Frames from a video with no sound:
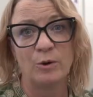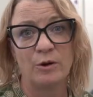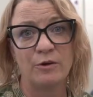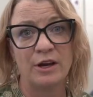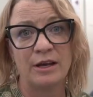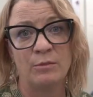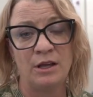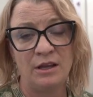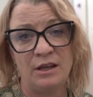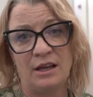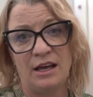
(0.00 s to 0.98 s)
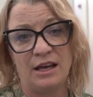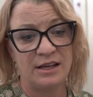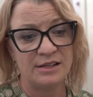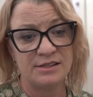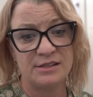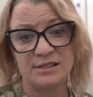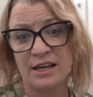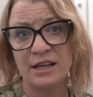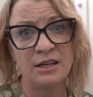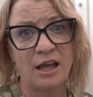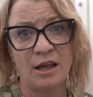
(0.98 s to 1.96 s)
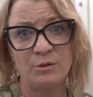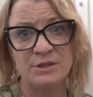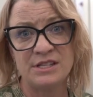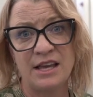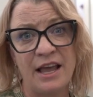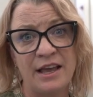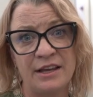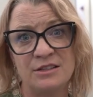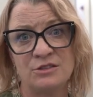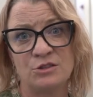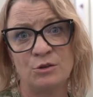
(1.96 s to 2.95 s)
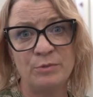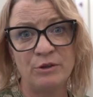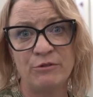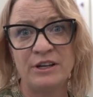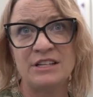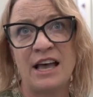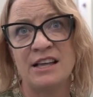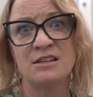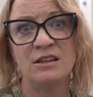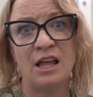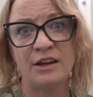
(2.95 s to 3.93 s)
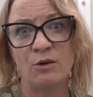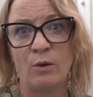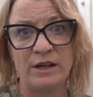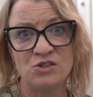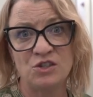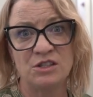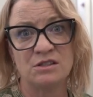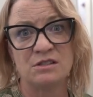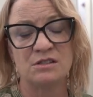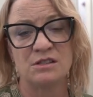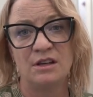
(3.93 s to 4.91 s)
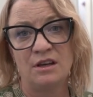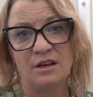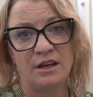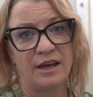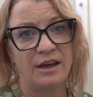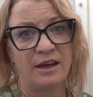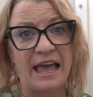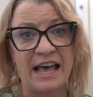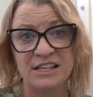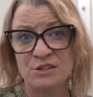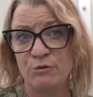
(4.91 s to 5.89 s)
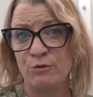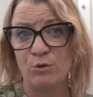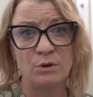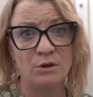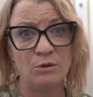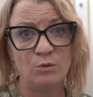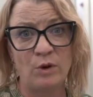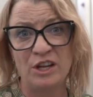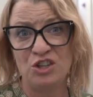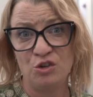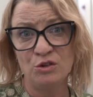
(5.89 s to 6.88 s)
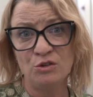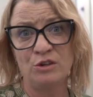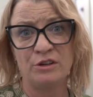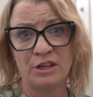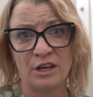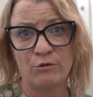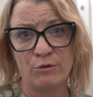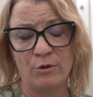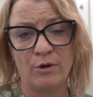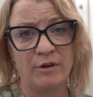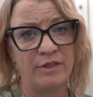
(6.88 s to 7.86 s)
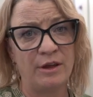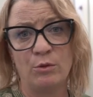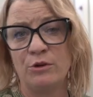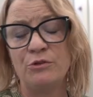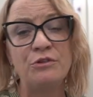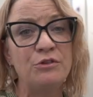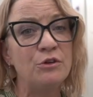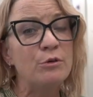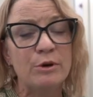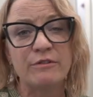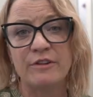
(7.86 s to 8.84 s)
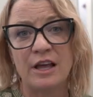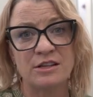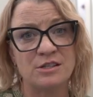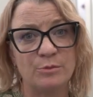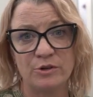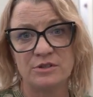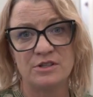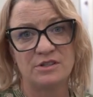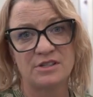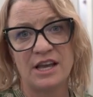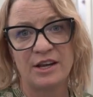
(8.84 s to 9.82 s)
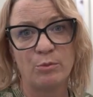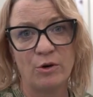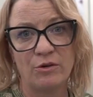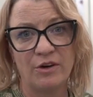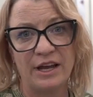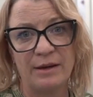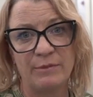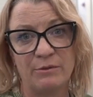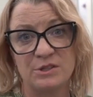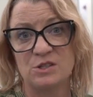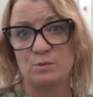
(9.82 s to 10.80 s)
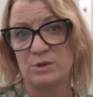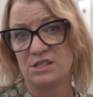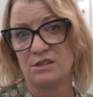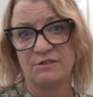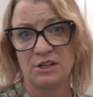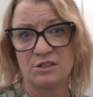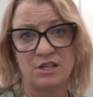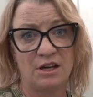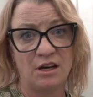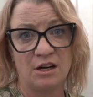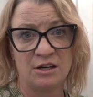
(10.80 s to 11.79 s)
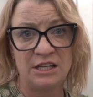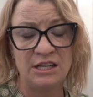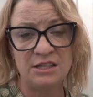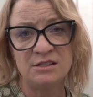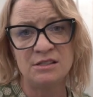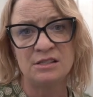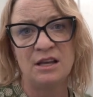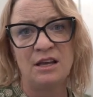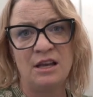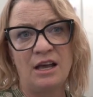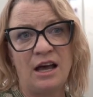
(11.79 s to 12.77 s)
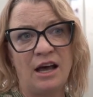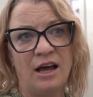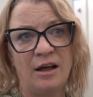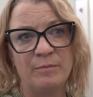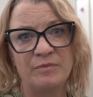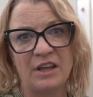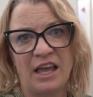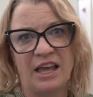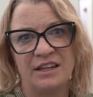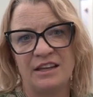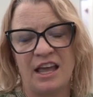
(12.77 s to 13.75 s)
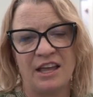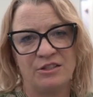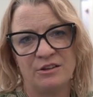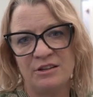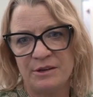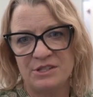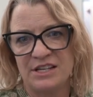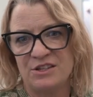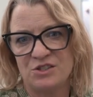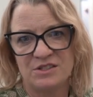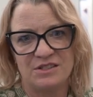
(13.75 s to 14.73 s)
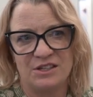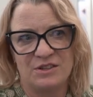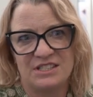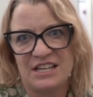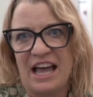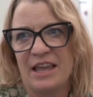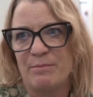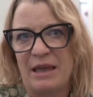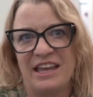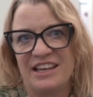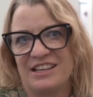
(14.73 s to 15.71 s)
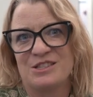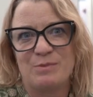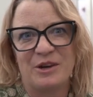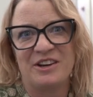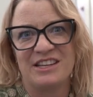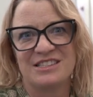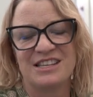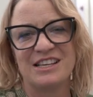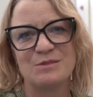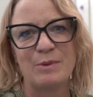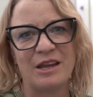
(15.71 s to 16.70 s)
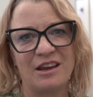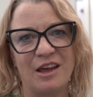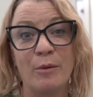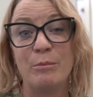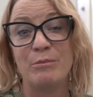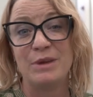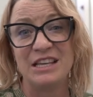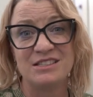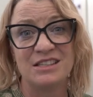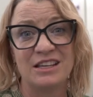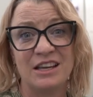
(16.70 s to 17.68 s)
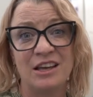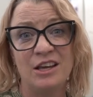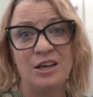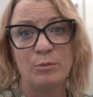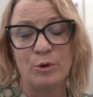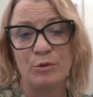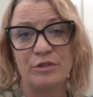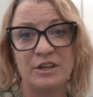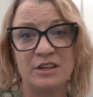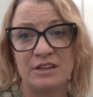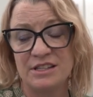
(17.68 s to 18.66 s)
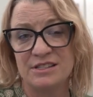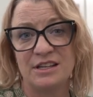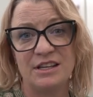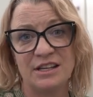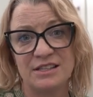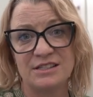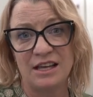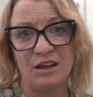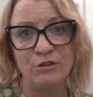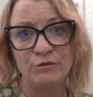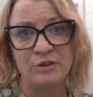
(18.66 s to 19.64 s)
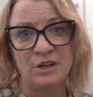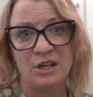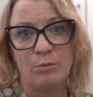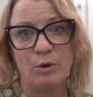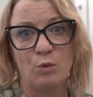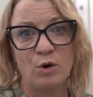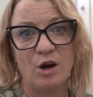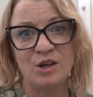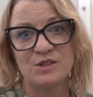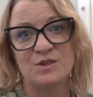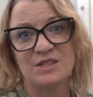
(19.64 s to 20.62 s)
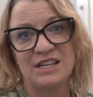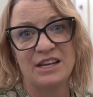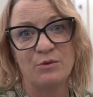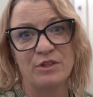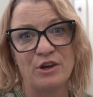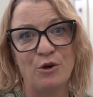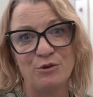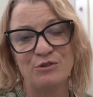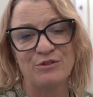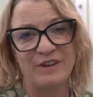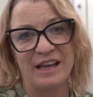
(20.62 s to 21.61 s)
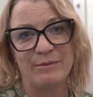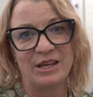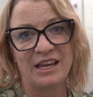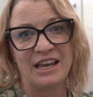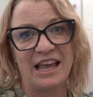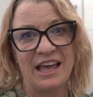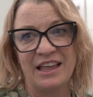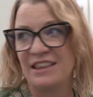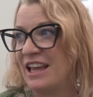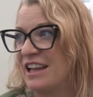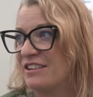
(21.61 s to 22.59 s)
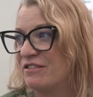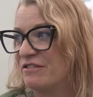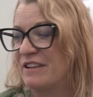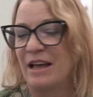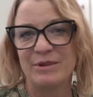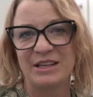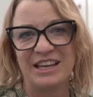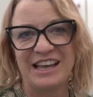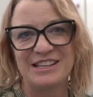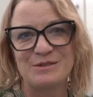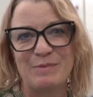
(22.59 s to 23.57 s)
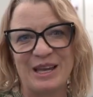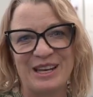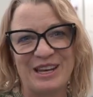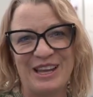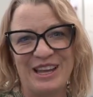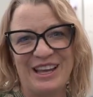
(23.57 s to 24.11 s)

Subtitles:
program. Second, I would say don't be afraid to ask a lot of questions. Ask for what you're looking for. They were super flexible to design a program that was specific to our needs. And third, I would say just, the Taipei experience has been amazing, both the city itself, but we're also staying with a host family, and that family has been,